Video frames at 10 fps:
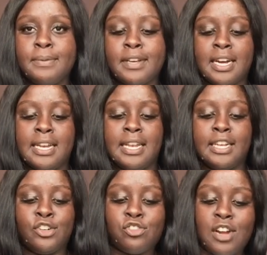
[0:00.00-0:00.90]
me of kind of
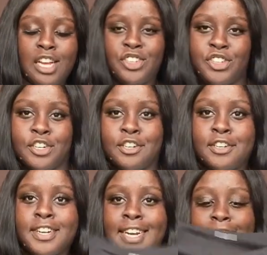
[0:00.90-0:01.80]
like
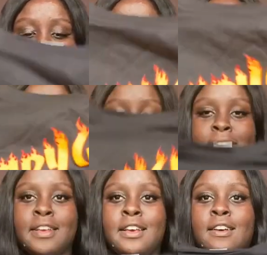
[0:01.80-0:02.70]
Thrasher kind of vibes.
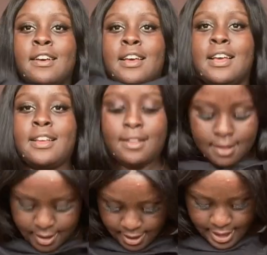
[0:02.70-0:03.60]

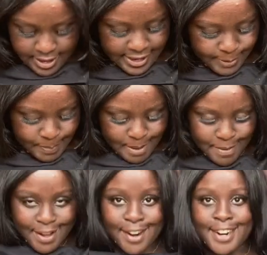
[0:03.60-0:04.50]
It says
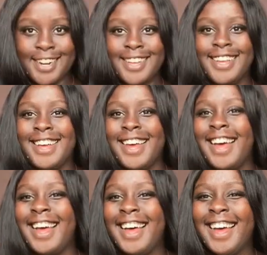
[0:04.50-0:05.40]
baby girl.
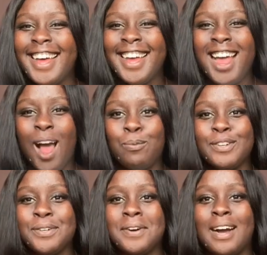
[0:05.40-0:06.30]

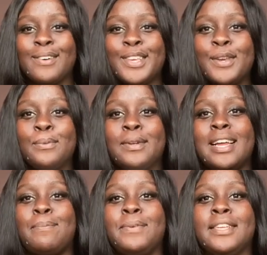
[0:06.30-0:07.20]
But no, how cute would
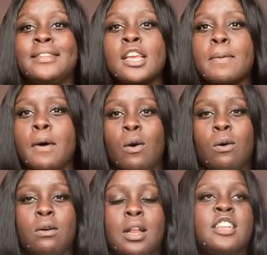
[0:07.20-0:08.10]
that be? Think about,
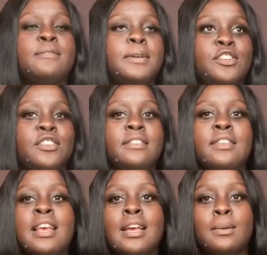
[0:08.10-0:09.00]
oh lads, picture this.
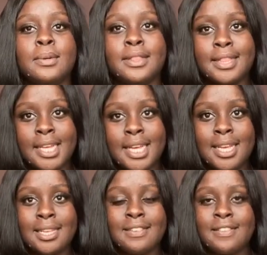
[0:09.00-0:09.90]
With
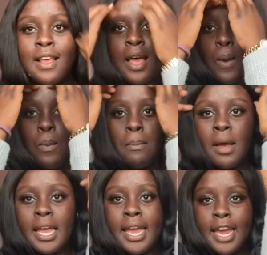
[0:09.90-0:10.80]
this, with
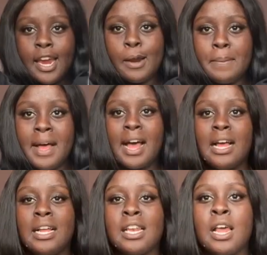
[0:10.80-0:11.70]
my
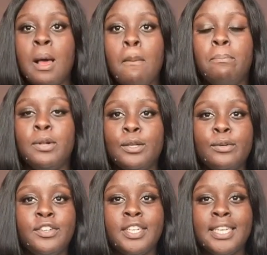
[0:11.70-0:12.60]
hairband, blue
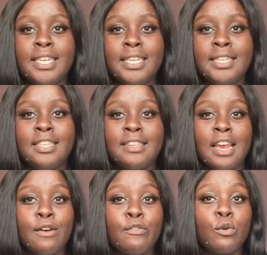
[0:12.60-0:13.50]
jeans,
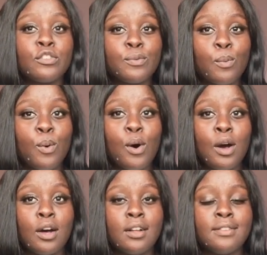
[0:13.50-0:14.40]
Air Force
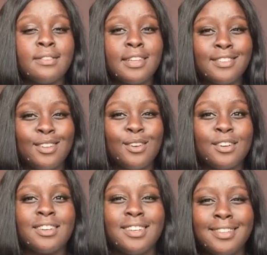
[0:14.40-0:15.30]
Ones. It's a look.